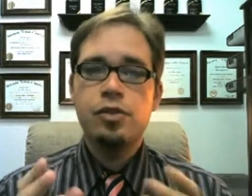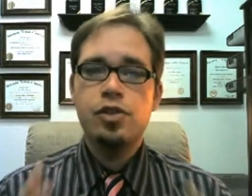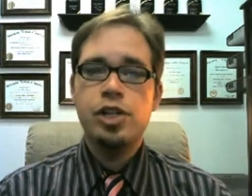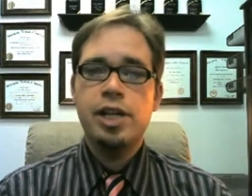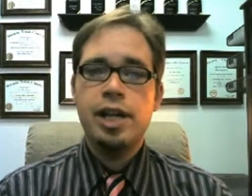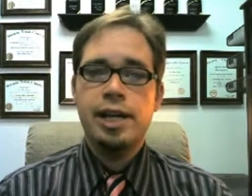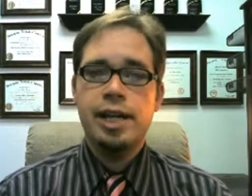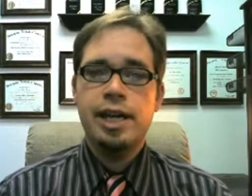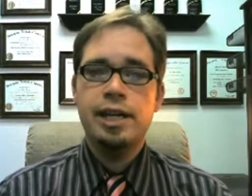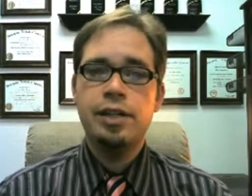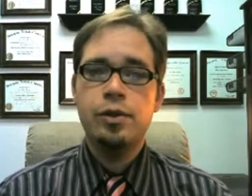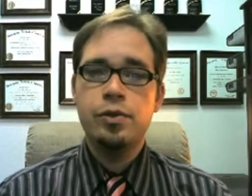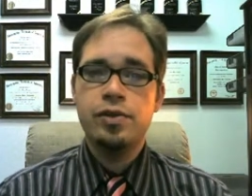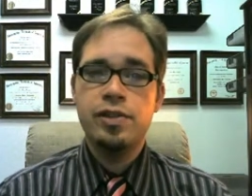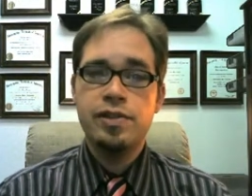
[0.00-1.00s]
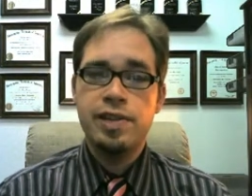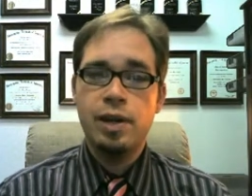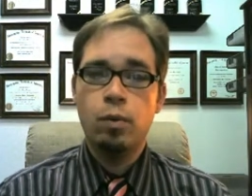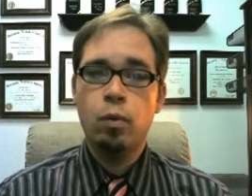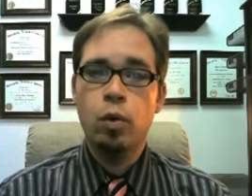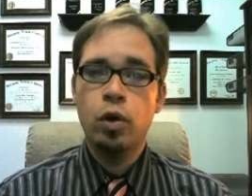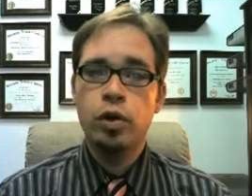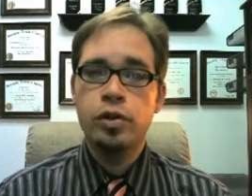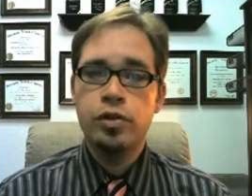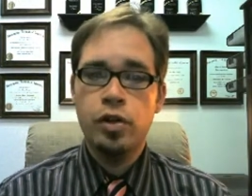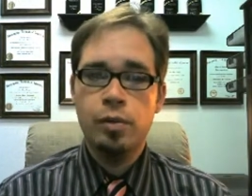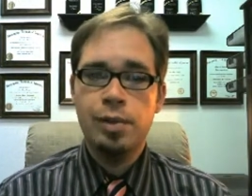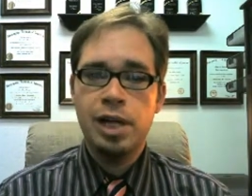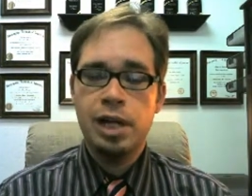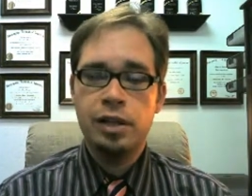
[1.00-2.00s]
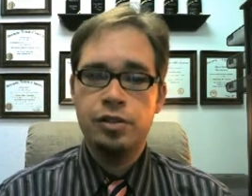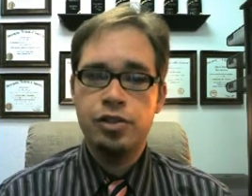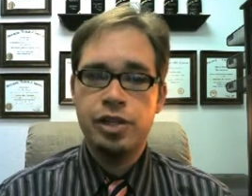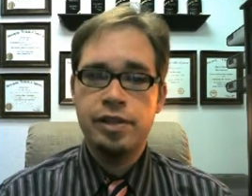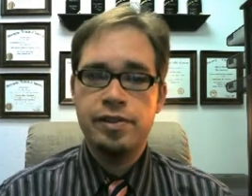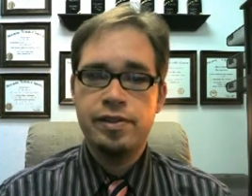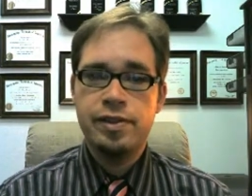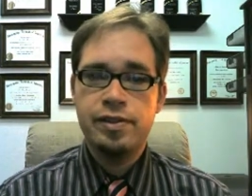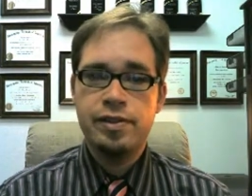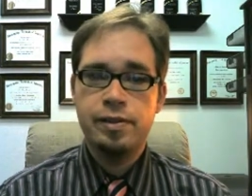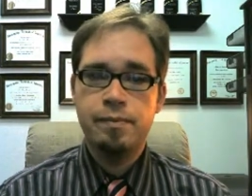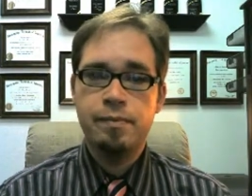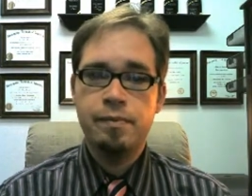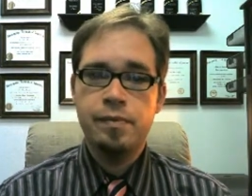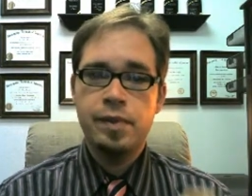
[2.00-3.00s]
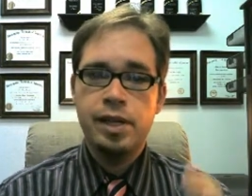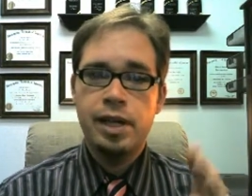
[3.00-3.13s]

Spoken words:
GIA uses a word terminology system: